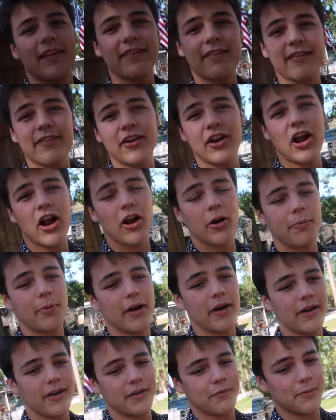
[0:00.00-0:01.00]
this is an otter
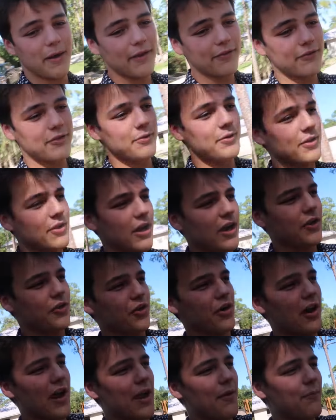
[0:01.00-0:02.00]
pond. He rescued an
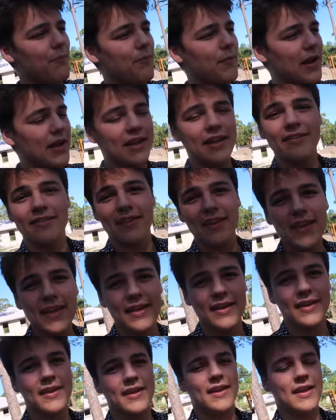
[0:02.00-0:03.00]
otter, and it needs to
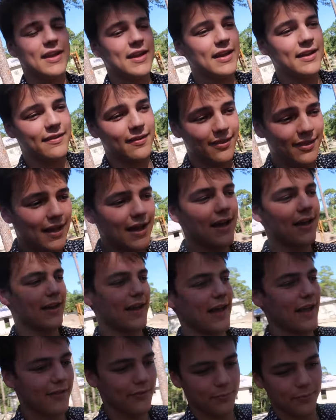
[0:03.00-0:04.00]
eat. It eats a lot,
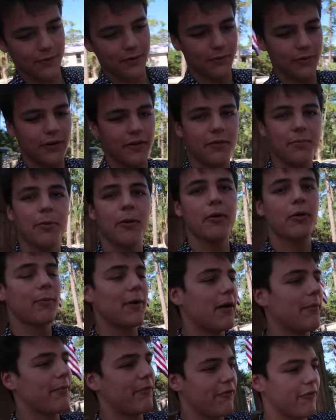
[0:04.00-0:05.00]
as we already spoke
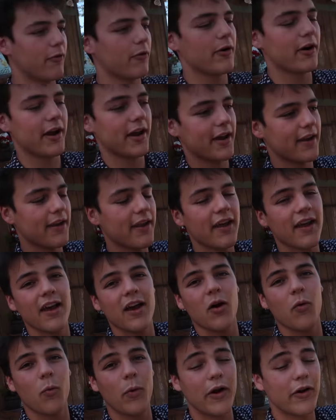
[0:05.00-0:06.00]
about beforehand.
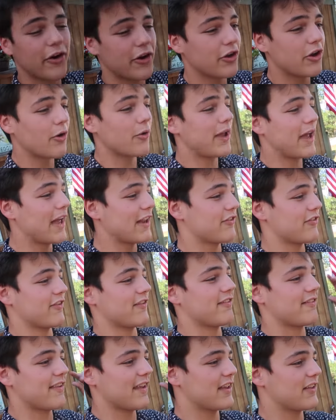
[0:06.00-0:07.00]
We're gonna go catch
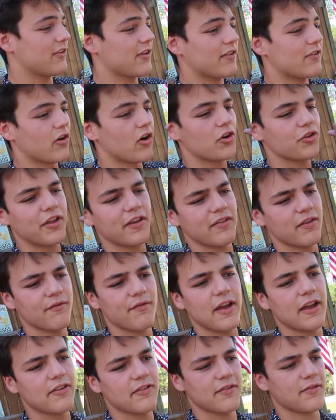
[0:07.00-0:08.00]
cichlids, all these
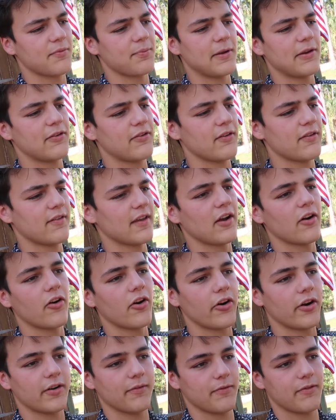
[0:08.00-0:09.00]
invasive species that
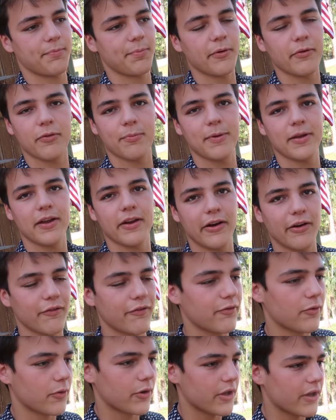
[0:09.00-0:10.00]
aren't supposed to be here in
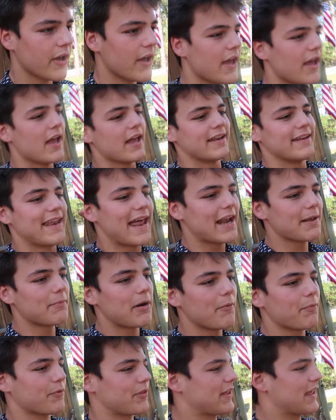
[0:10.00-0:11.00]
Florida, net
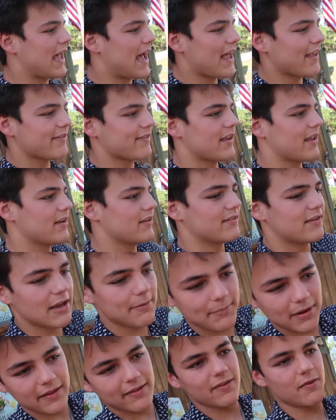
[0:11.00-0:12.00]
them up with a cast net,
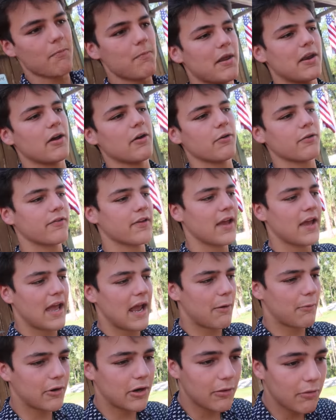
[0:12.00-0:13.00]
dip nets, some minnows,
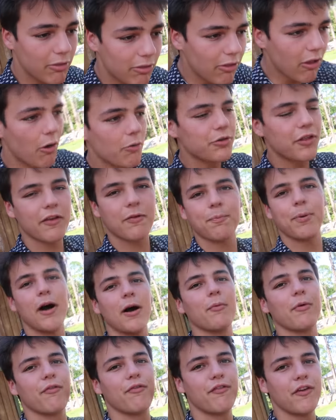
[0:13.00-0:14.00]
and we're gonna load this
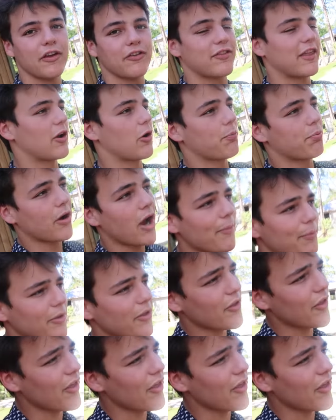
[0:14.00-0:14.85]
pond with fish that'll probably